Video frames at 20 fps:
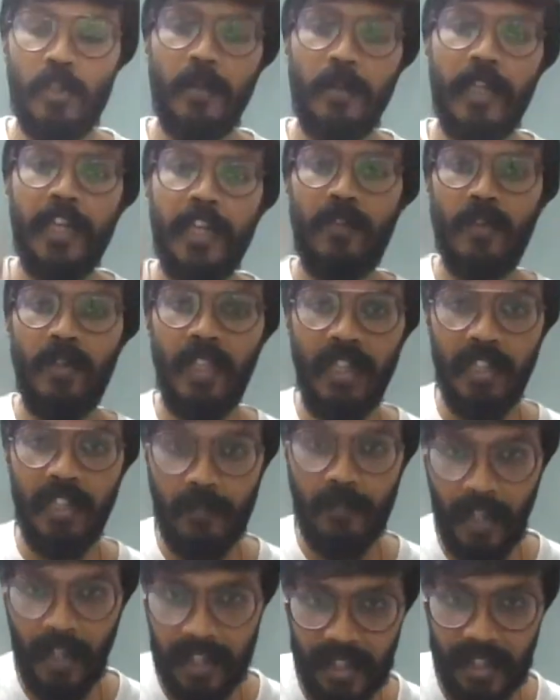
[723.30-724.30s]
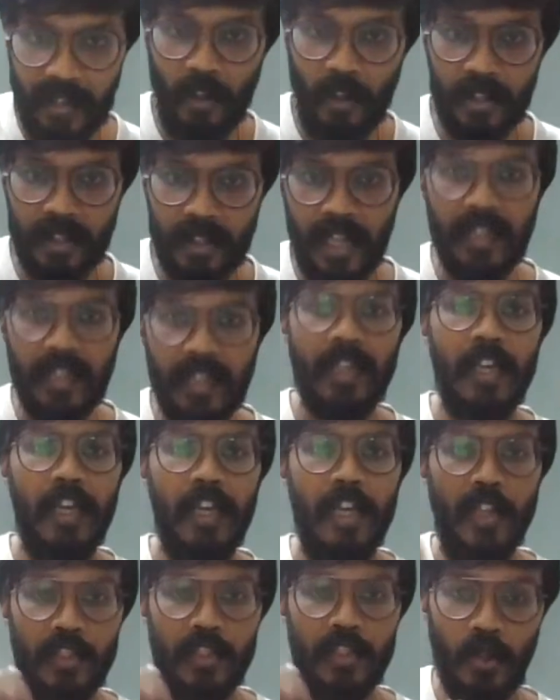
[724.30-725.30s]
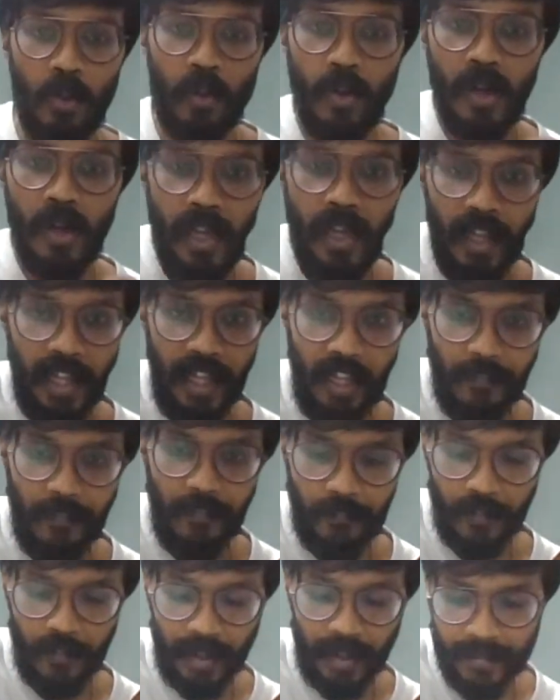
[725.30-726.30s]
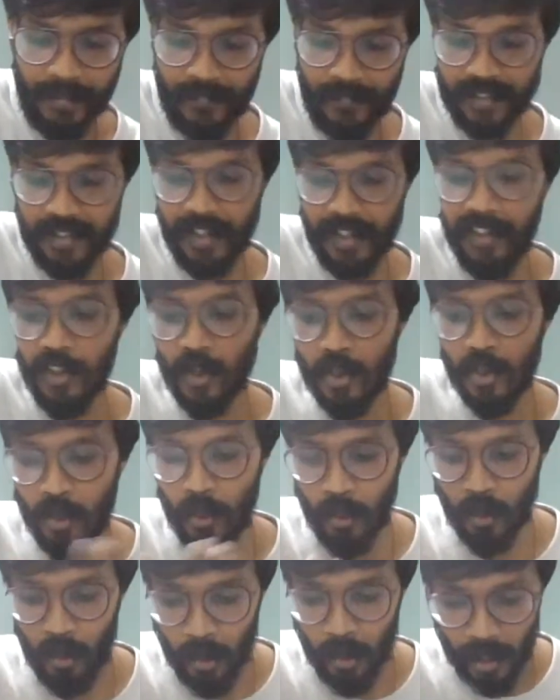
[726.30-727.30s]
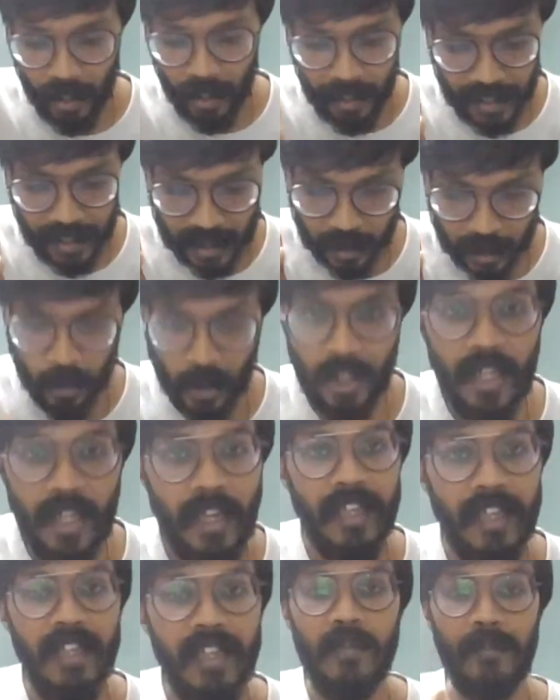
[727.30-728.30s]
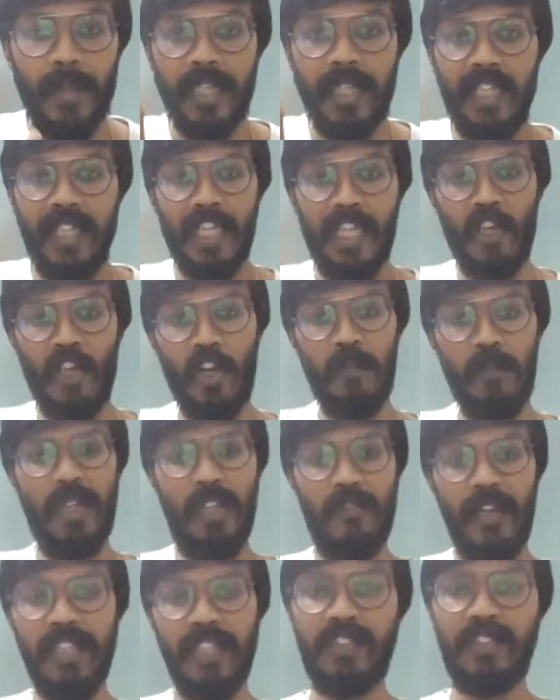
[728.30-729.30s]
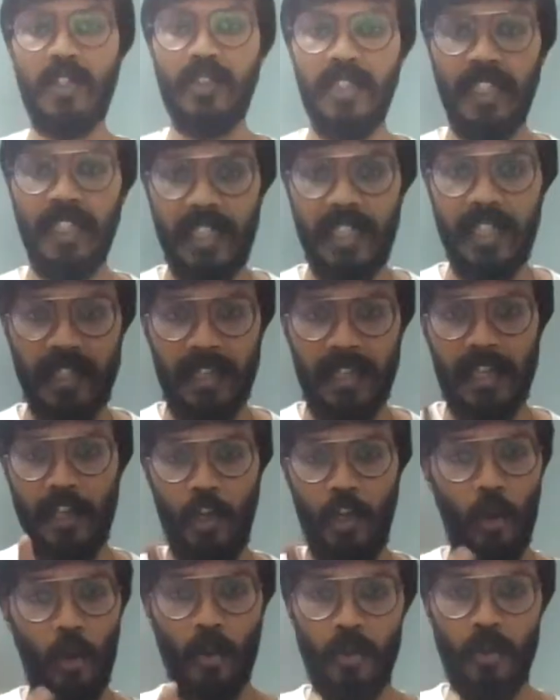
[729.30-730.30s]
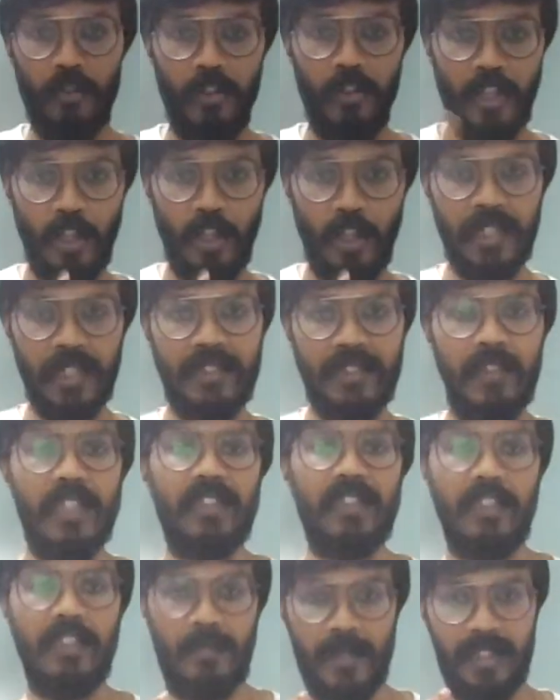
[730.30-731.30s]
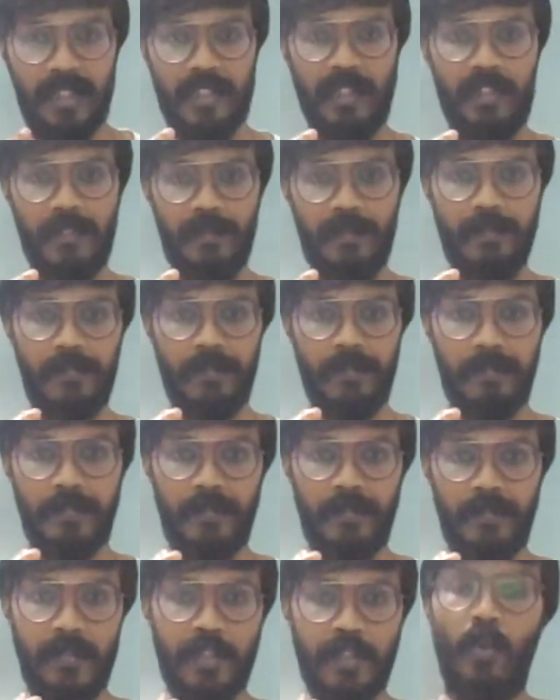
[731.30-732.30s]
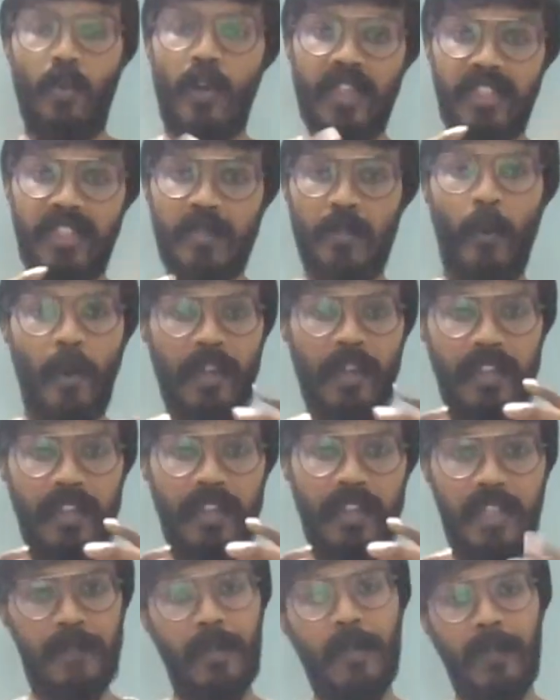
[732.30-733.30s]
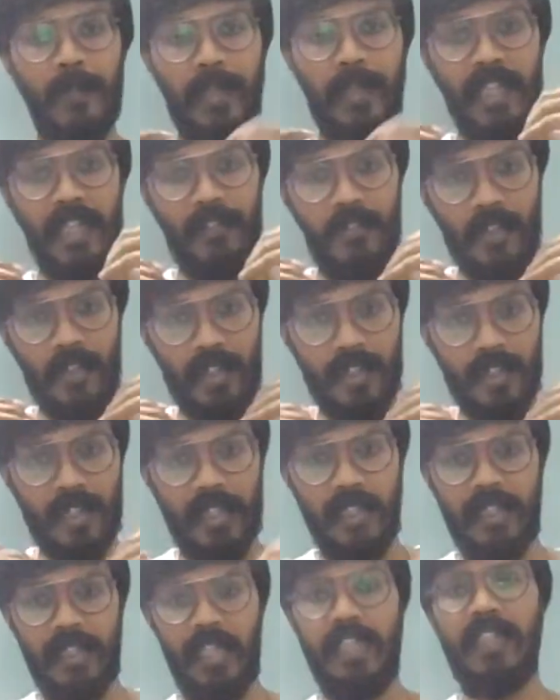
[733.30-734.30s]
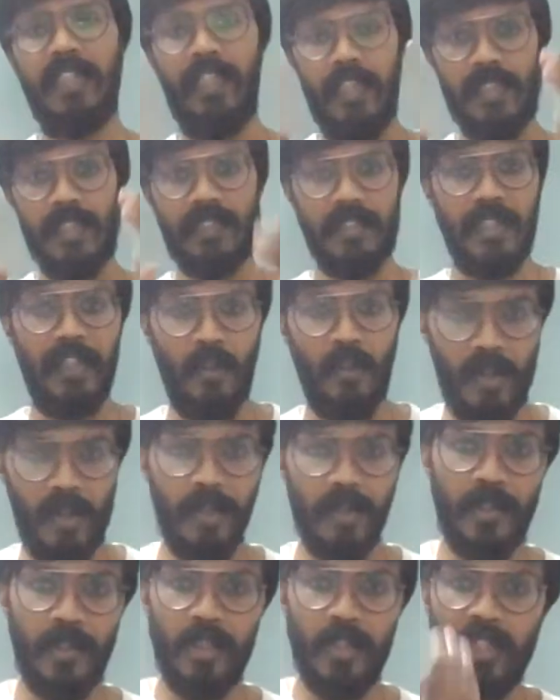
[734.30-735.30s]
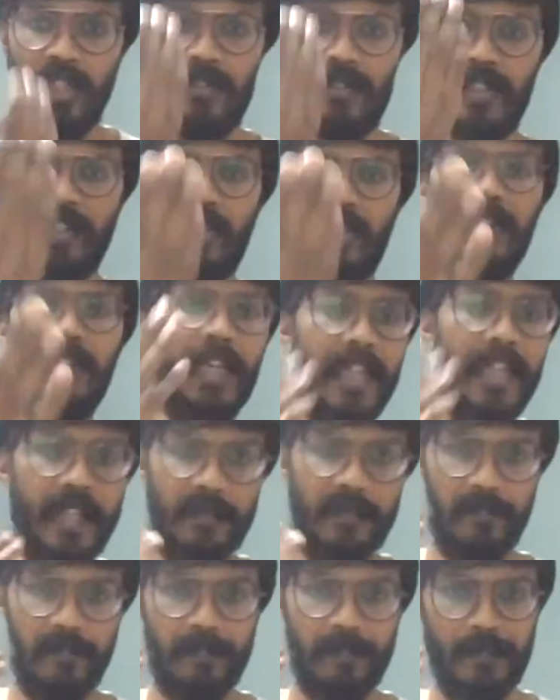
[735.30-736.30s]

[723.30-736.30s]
cumulatively reflecting on that. So if everything you do is good but cannot be revised on that day, no, you're doing a strategic mistake. So what is the point in preparing for 10 years and not able to deliver on the D-Day?